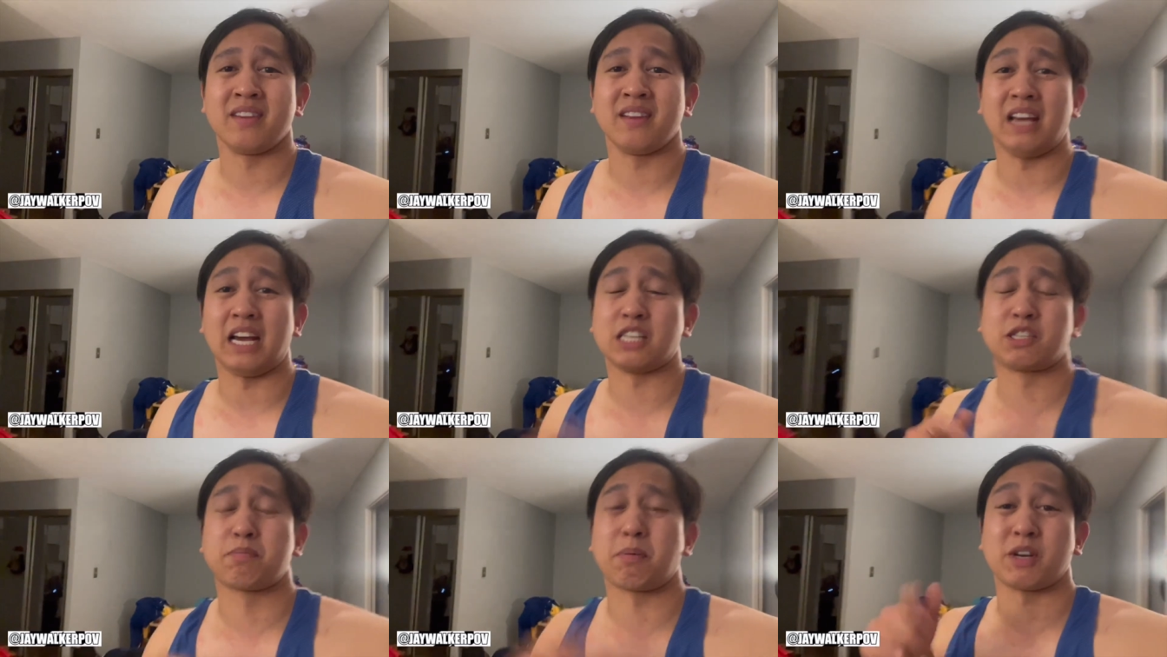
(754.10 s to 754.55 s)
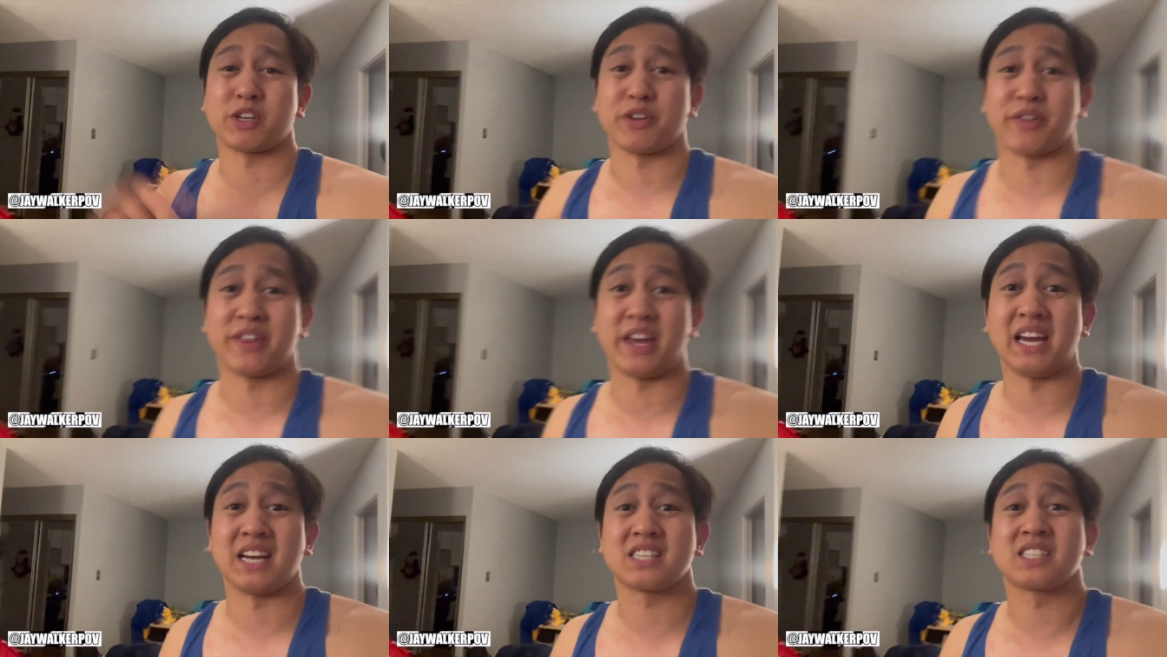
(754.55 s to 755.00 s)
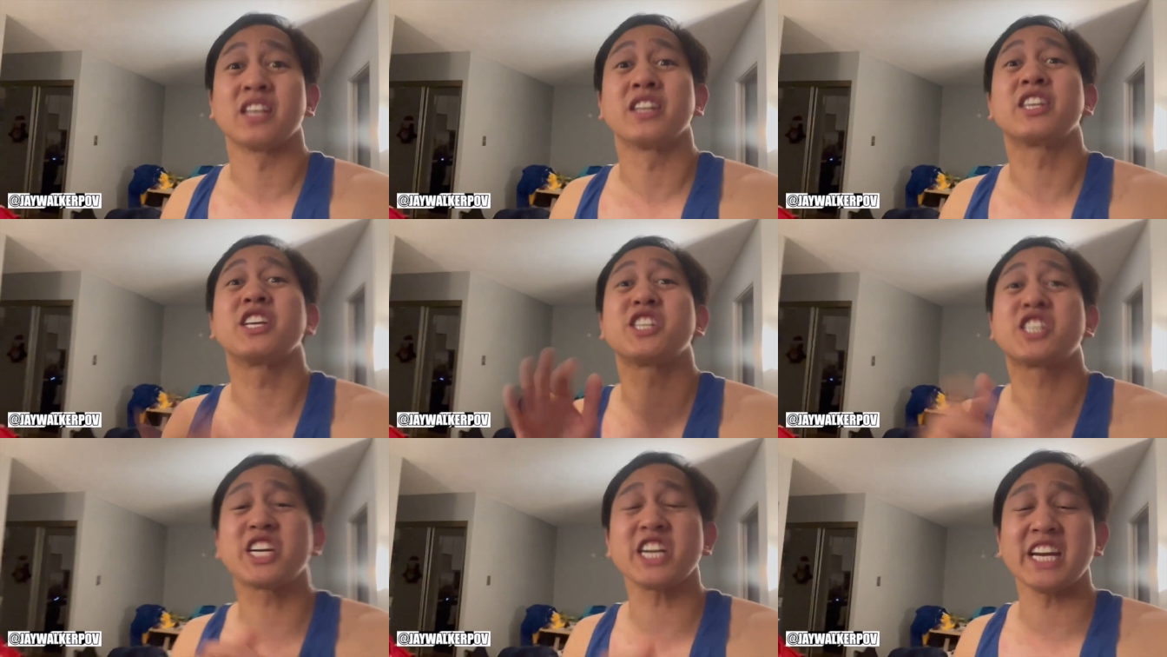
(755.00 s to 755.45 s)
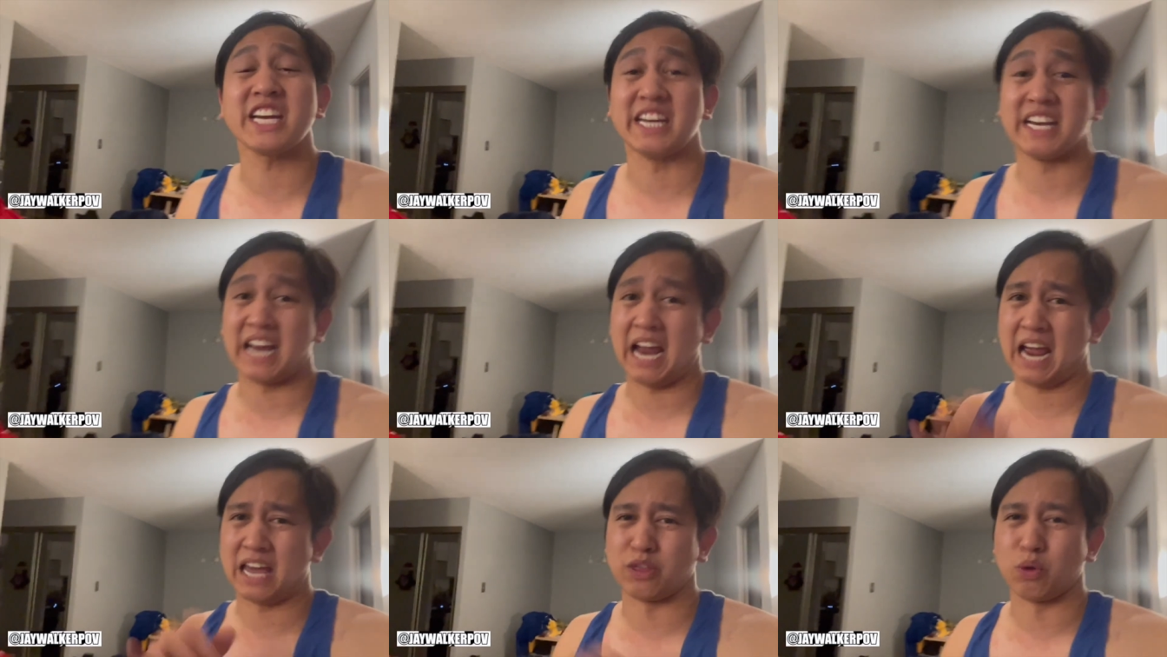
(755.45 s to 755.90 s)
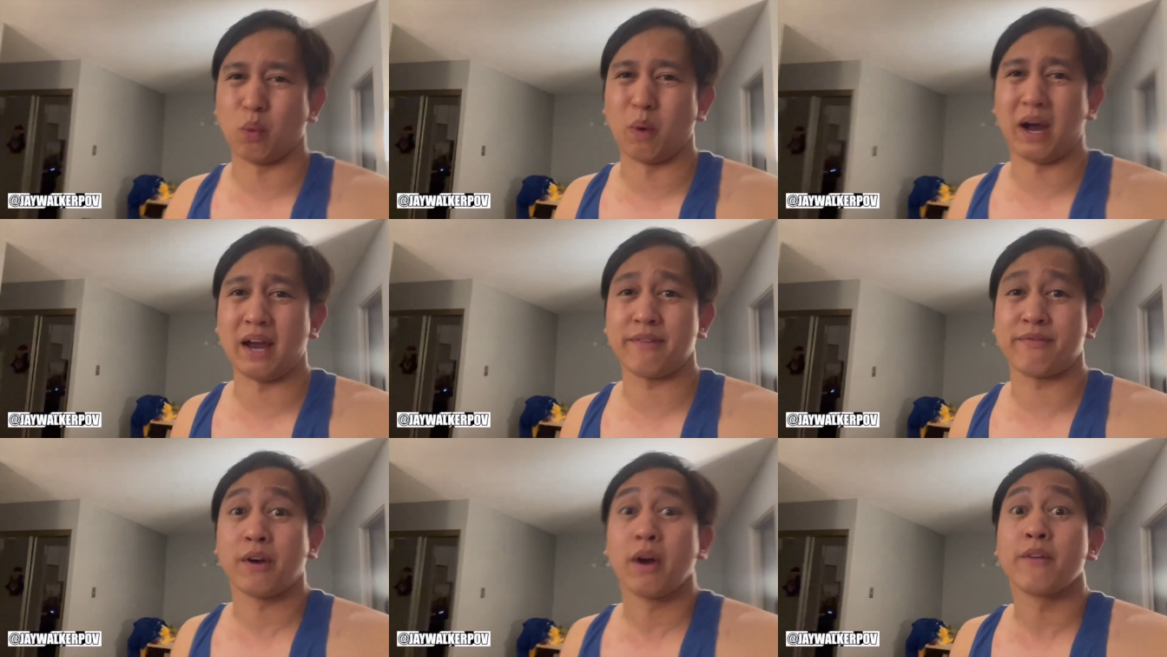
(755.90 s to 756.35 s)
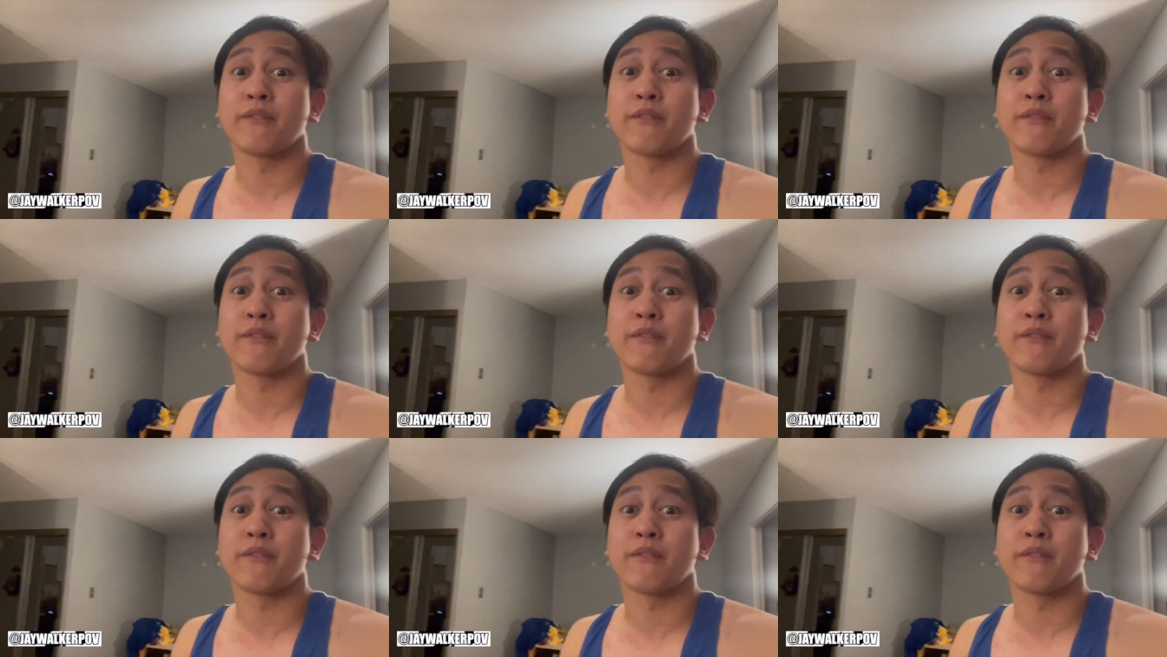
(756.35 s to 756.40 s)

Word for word: And special thanks to G and the wife